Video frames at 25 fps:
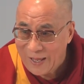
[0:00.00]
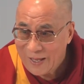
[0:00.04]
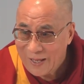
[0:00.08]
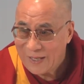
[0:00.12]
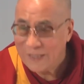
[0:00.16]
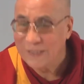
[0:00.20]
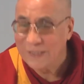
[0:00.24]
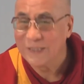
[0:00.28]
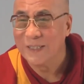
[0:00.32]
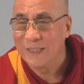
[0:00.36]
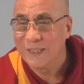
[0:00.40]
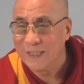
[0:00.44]

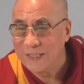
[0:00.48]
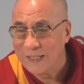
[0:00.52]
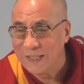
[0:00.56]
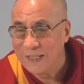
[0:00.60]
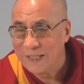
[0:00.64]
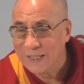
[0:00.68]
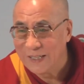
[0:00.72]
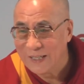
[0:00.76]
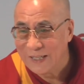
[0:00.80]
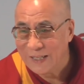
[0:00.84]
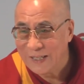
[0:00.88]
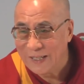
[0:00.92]
Isn't it?
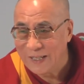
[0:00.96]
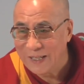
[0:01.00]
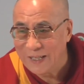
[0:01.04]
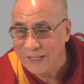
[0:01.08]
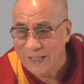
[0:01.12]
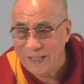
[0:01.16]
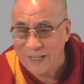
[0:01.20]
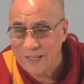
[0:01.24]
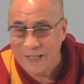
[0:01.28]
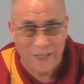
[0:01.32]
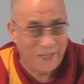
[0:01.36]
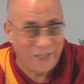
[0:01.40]

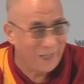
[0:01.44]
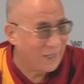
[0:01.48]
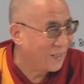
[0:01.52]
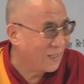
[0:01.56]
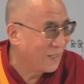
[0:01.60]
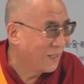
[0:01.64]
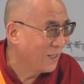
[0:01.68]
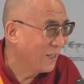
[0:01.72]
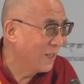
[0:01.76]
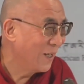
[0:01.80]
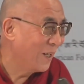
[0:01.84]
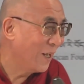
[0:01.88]

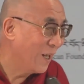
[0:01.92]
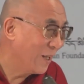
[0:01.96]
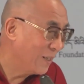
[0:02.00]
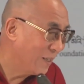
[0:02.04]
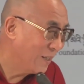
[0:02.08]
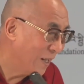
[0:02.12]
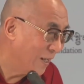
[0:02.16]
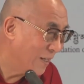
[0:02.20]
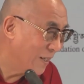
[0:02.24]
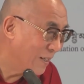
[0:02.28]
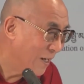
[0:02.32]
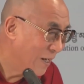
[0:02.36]
Like
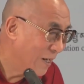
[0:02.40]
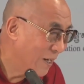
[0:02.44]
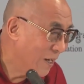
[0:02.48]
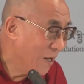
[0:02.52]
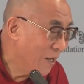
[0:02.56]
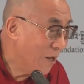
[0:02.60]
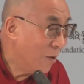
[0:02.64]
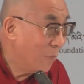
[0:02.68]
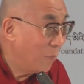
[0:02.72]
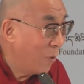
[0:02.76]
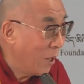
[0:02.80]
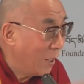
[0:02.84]
that.
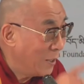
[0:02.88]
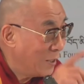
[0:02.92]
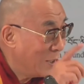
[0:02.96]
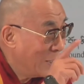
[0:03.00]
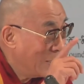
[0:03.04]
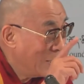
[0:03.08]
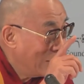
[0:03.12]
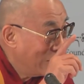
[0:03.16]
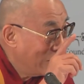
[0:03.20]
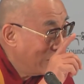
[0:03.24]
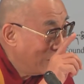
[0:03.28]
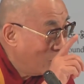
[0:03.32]
But
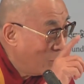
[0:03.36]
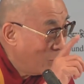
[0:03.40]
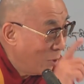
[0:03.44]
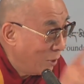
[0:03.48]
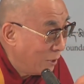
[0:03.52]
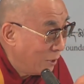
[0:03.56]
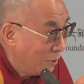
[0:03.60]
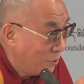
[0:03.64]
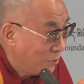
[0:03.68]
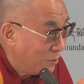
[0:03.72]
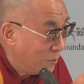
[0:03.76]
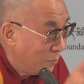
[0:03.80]

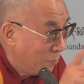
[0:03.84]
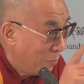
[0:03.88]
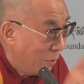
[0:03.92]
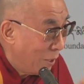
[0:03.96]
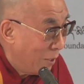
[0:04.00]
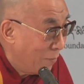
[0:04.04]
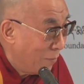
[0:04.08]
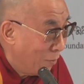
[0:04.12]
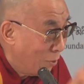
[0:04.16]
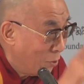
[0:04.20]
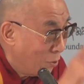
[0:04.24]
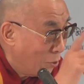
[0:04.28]
whether it's a
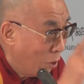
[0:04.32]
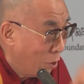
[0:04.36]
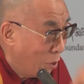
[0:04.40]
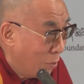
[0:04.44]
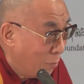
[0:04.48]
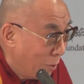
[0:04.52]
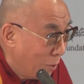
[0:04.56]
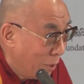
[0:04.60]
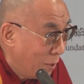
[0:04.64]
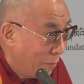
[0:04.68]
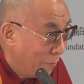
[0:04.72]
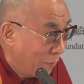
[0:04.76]
believer or
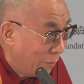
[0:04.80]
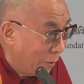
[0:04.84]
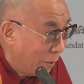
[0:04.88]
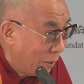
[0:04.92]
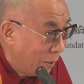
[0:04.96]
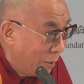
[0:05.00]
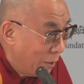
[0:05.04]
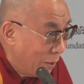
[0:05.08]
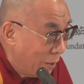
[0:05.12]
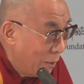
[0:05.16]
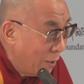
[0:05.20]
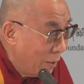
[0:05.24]
non-believer,
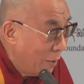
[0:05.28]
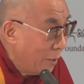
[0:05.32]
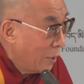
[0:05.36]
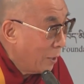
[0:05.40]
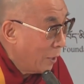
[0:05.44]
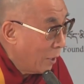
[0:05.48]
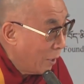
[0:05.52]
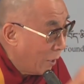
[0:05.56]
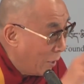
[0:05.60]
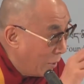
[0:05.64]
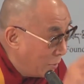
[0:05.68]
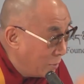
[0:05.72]

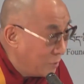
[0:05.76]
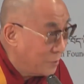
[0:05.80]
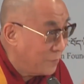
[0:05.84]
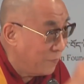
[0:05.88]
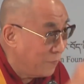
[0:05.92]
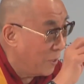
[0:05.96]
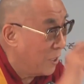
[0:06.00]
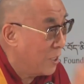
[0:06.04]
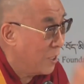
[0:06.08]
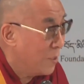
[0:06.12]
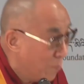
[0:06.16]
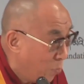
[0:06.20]
it is
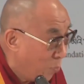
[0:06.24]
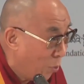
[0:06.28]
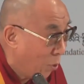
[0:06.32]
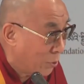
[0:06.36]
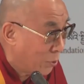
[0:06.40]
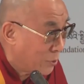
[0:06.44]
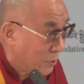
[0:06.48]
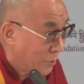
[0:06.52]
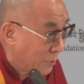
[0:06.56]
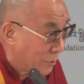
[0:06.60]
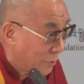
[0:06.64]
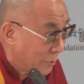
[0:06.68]
very
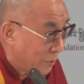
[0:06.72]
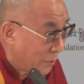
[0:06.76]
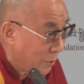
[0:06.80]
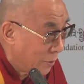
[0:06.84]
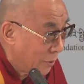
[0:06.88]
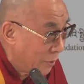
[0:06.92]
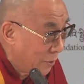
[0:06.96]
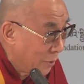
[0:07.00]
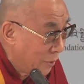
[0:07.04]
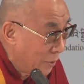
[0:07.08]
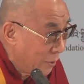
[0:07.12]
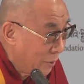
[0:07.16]
important
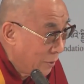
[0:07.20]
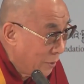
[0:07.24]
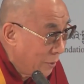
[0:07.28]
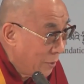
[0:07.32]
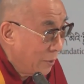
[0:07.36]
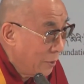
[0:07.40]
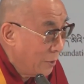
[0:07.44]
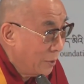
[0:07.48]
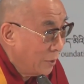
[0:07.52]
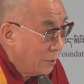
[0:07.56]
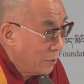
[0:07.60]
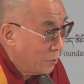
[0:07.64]

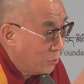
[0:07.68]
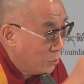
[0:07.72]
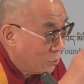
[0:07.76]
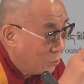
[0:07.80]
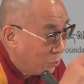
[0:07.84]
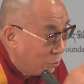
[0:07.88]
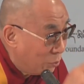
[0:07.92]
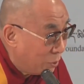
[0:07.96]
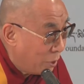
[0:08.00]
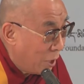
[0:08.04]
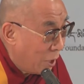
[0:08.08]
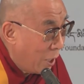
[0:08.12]

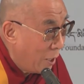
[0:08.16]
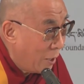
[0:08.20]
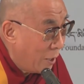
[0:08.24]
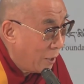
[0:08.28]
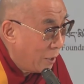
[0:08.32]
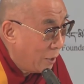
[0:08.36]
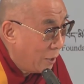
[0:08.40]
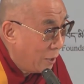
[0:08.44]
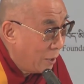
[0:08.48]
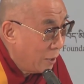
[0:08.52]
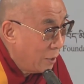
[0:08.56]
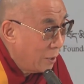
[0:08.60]
to
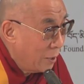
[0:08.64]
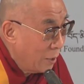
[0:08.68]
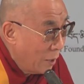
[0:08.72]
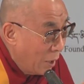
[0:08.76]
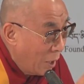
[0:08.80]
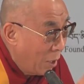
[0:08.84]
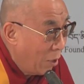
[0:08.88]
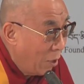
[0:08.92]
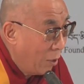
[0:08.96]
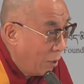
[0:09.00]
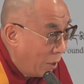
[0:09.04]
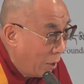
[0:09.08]
carry
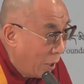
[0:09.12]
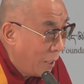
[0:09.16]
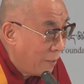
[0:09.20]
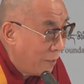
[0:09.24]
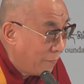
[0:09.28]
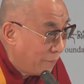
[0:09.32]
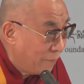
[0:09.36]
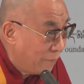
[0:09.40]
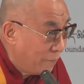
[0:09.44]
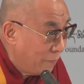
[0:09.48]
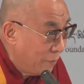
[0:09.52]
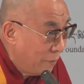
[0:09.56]
our
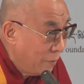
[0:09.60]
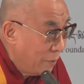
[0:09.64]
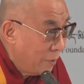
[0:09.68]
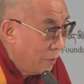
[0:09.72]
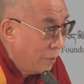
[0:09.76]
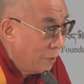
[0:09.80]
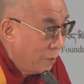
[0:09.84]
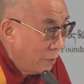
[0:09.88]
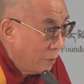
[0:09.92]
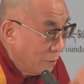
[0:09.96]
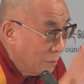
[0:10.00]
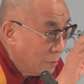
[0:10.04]
life
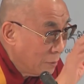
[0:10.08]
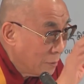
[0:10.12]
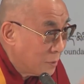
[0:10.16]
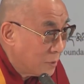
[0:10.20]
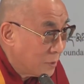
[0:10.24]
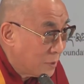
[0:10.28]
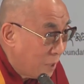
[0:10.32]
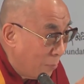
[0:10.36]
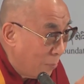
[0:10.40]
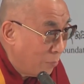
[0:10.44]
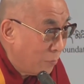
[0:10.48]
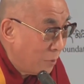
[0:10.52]

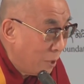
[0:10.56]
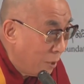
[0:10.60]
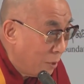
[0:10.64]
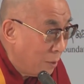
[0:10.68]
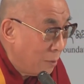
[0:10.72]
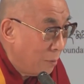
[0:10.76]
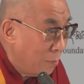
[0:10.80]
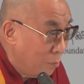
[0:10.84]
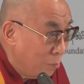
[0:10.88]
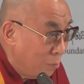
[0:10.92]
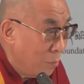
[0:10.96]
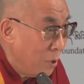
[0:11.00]

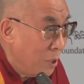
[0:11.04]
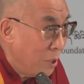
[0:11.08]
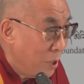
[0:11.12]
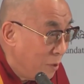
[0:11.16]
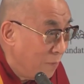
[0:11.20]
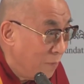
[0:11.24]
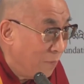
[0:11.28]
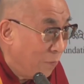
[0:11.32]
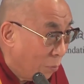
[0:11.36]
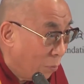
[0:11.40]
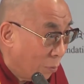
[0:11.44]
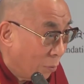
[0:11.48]
something
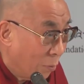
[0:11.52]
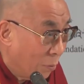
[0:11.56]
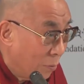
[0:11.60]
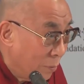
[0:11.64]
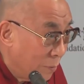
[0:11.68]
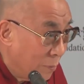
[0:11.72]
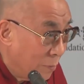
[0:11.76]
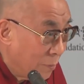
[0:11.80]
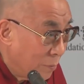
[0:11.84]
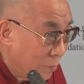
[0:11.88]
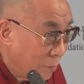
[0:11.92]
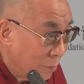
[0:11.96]
meaningful.
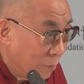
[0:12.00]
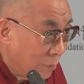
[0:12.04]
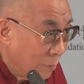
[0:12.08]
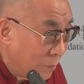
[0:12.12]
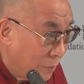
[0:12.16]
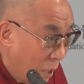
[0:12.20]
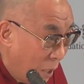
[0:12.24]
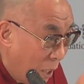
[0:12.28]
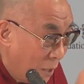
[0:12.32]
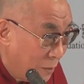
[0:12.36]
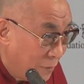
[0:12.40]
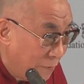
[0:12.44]

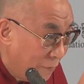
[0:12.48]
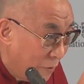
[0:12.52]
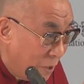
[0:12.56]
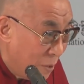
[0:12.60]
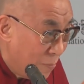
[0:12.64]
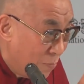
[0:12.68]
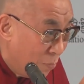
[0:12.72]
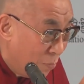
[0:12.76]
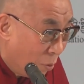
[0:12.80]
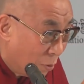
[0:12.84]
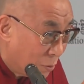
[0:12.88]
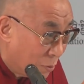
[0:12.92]
That's very
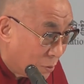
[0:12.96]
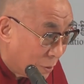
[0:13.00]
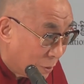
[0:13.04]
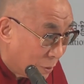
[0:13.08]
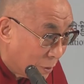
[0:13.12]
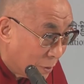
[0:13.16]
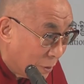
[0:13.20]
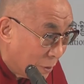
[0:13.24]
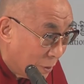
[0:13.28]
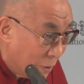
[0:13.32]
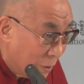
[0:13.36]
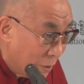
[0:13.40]
important.
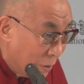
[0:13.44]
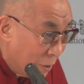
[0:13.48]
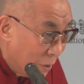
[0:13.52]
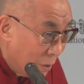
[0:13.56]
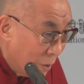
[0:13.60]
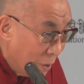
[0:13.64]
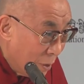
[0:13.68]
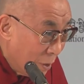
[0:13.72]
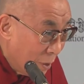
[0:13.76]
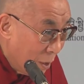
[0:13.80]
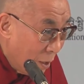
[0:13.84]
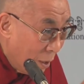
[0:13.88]

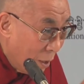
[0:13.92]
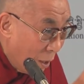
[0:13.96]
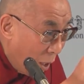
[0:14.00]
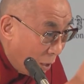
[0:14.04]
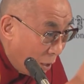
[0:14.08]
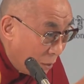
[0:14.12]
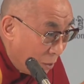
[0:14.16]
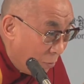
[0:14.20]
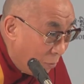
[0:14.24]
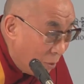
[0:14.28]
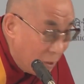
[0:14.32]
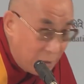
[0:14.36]

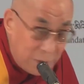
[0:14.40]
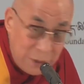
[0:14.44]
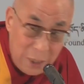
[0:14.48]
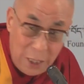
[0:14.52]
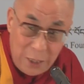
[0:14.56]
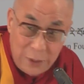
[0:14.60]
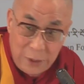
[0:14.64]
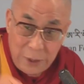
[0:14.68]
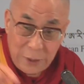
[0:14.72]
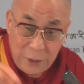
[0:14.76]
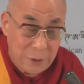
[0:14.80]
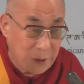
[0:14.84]
Otherwise, at the